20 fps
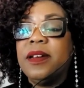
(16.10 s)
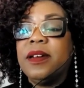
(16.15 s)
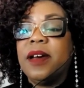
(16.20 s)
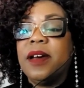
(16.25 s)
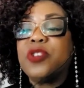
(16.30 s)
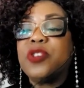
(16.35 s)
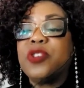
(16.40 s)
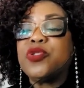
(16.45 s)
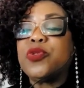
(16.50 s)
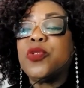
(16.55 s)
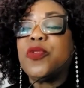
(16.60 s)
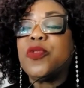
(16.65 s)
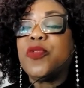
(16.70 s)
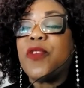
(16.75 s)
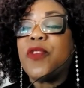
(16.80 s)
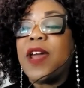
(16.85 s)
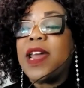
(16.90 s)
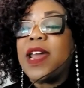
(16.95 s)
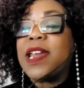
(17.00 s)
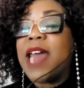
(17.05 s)
A true
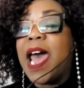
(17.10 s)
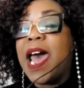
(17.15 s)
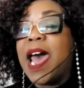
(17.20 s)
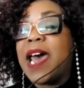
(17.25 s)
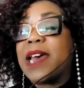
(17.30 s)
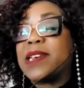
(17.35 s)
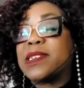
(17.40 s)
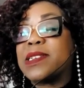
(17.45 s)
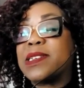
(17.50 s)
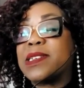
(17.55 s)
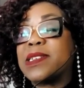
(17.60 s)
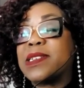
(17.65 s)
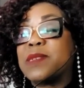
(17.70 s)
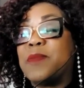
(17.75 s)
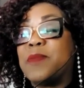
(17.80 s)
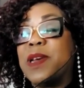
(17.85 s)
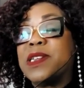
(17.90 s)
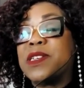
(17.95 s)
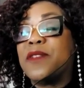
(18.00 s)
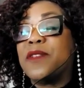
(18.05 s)
friend has
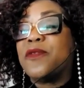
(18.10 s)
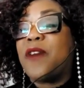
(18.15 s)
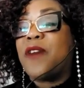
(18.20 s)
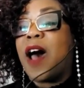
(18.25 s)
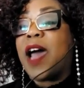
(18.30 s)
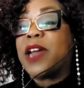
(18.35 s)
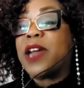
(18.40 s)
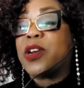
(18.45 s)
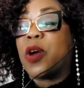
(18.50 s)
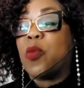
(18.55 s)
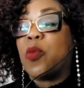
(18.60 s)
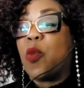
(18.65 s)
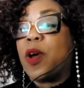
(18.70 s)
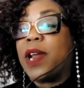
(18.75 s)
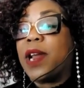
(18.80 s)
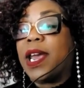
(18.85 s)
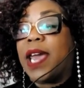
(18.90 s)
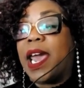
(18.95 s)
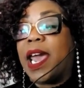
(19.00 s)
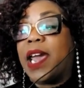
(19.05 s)
been defined on one
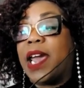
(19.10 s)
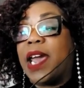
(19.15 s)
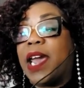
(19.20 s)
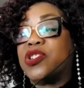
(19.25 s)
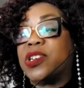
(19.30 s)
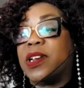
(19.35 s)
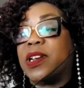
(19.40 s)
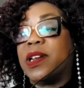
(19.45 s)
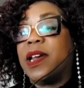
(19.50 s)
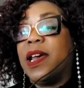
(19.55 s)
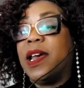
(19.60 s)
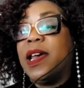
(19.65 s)
occasion